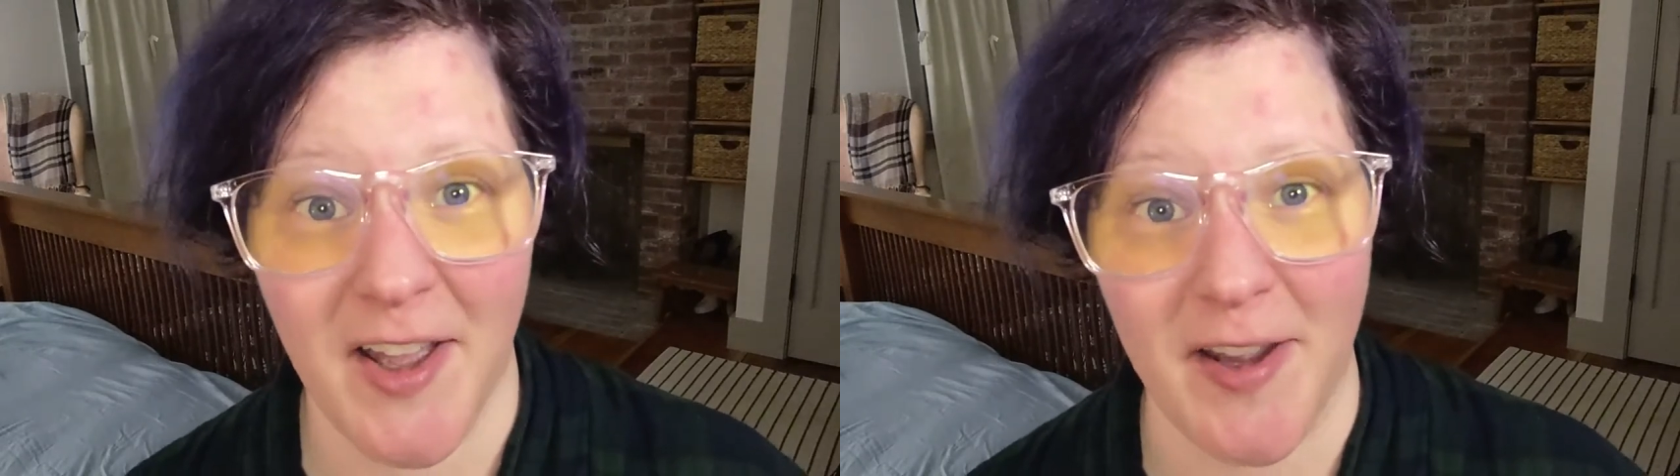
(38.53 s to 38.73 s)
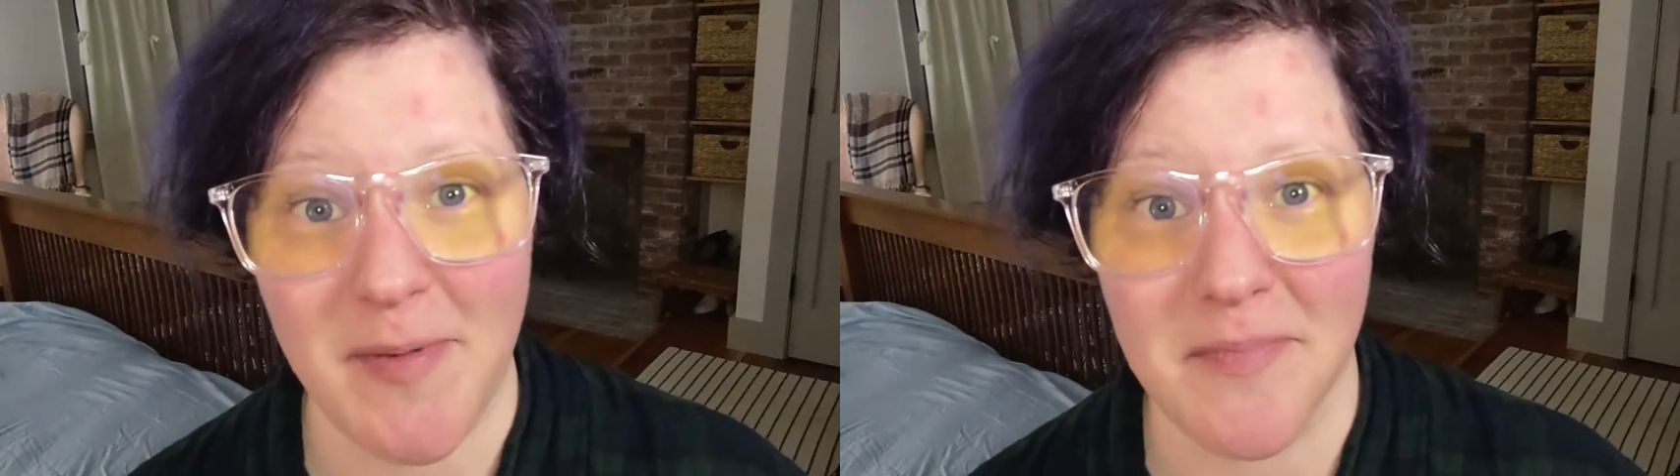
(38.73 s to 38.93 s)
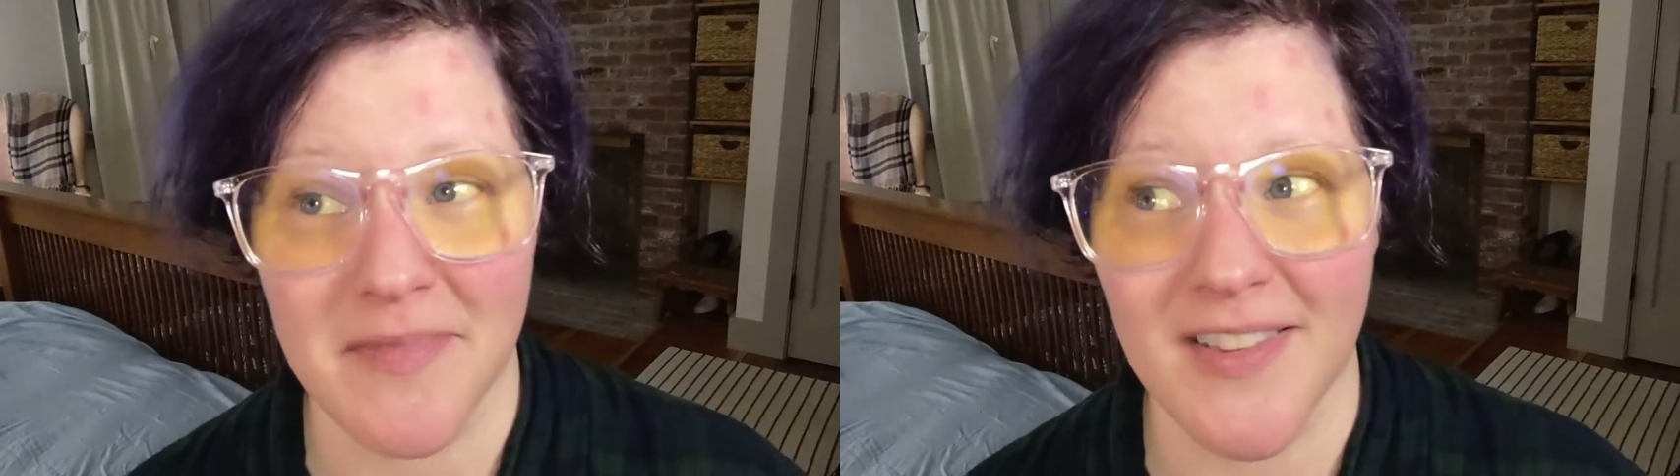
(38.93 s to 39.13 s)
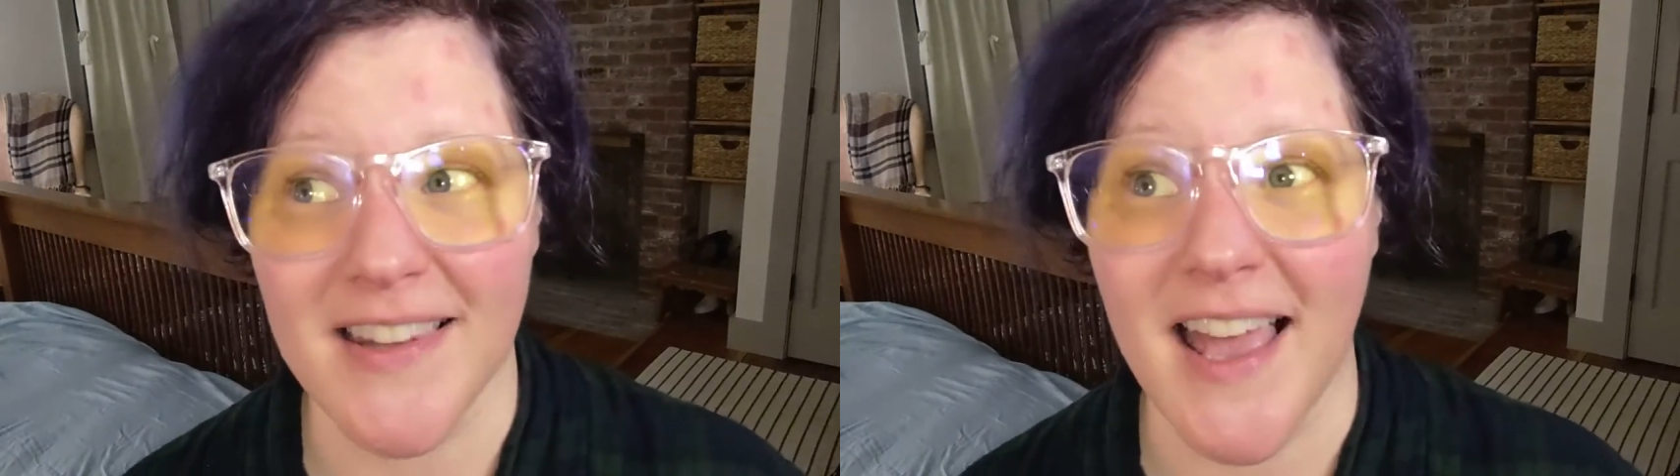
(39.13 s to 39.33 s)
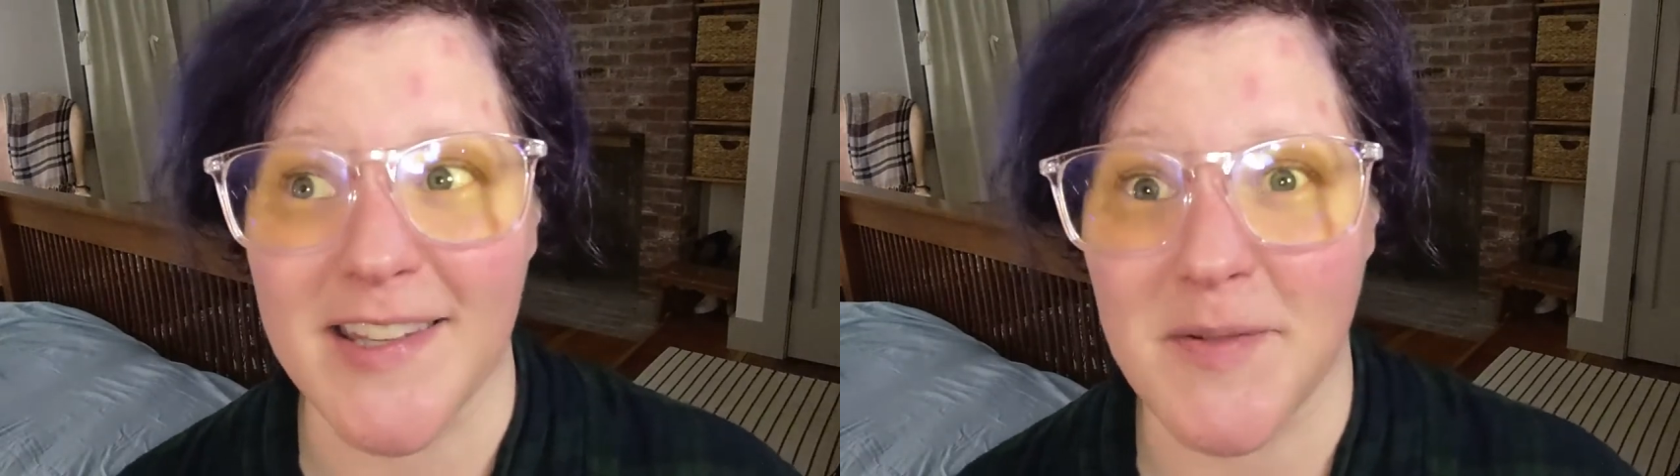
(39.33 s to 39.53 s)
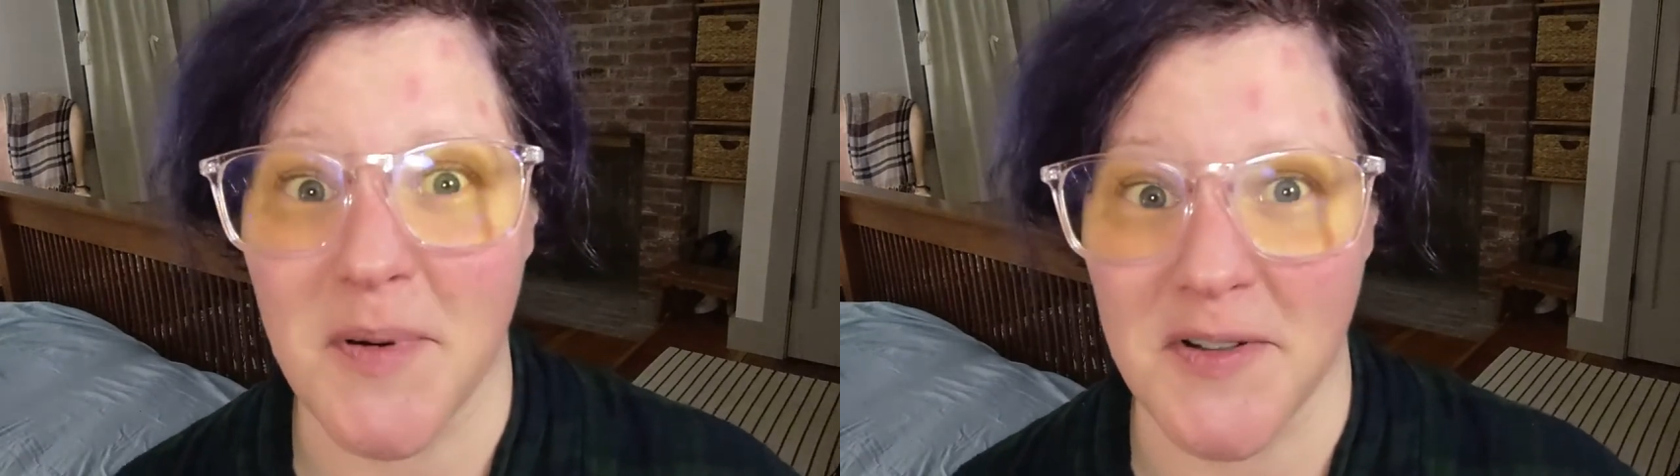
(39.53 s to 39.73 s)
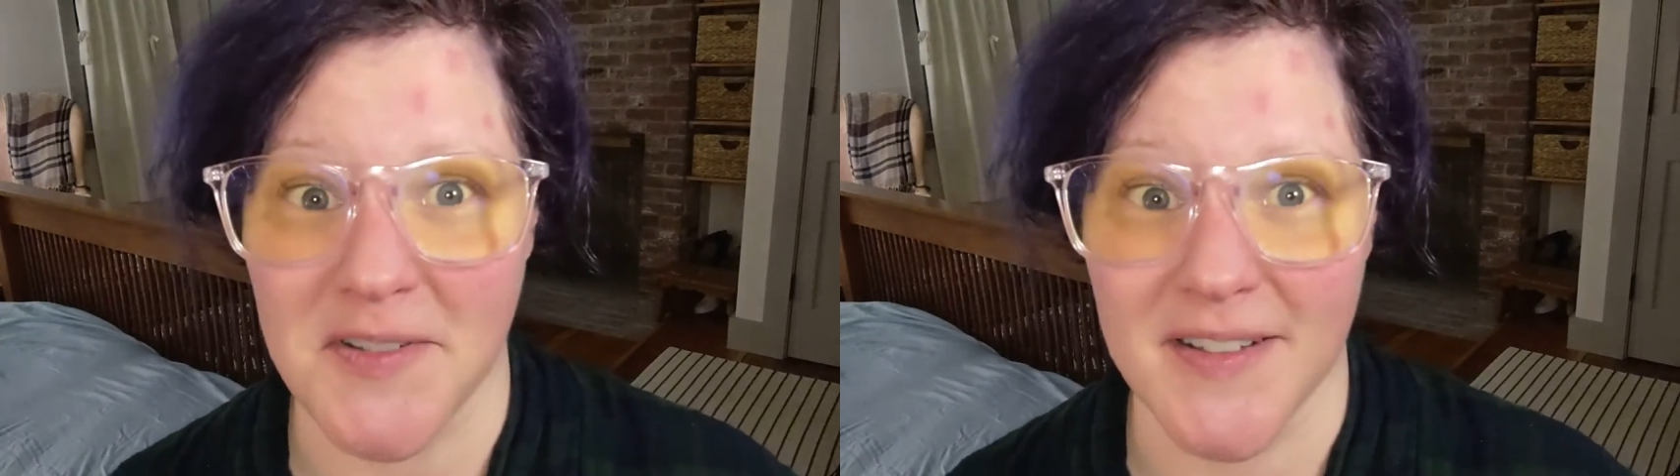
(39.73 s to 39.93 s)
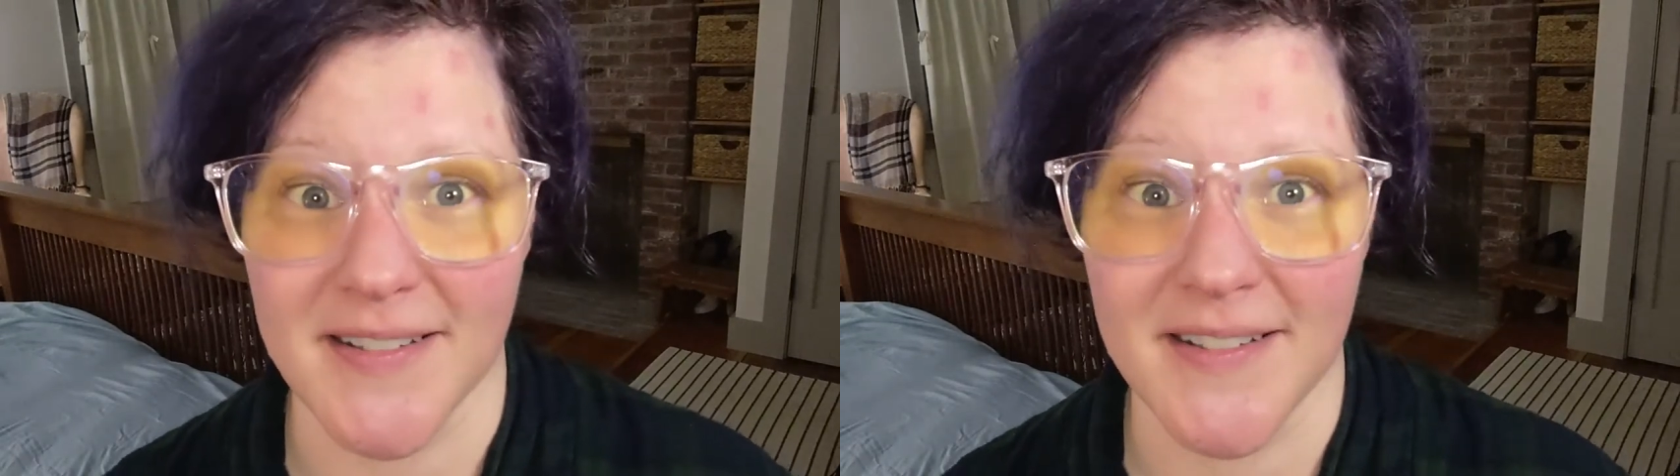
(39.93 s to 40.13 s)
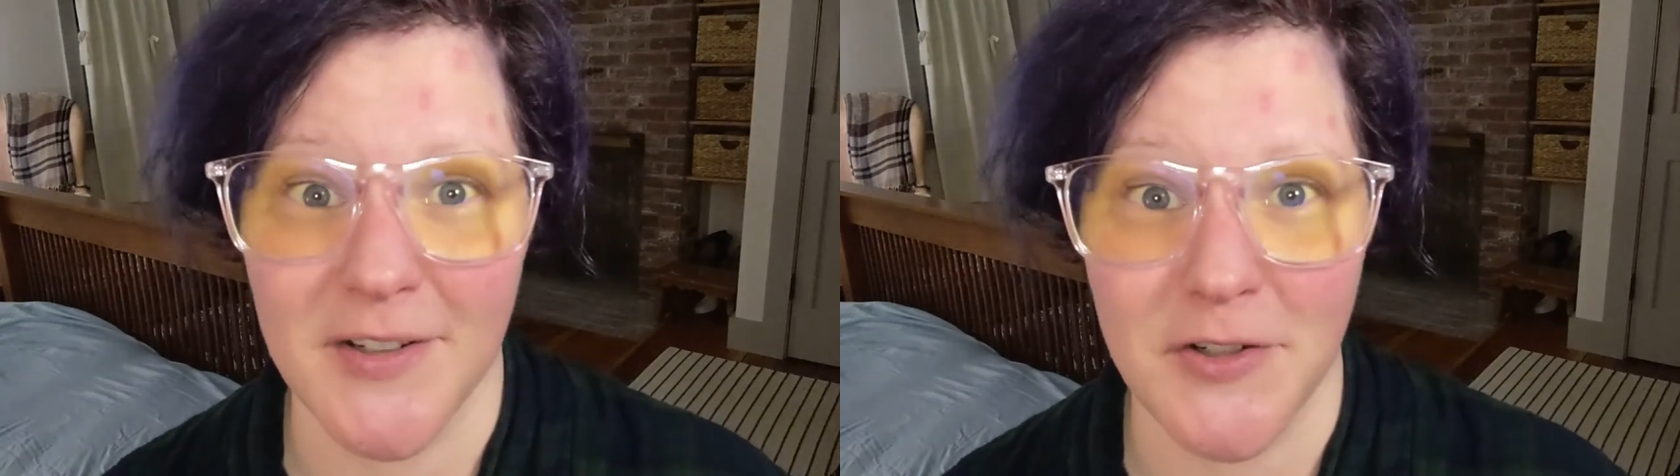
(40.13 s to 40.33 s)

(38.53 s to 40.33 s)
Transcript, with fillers: I am the last person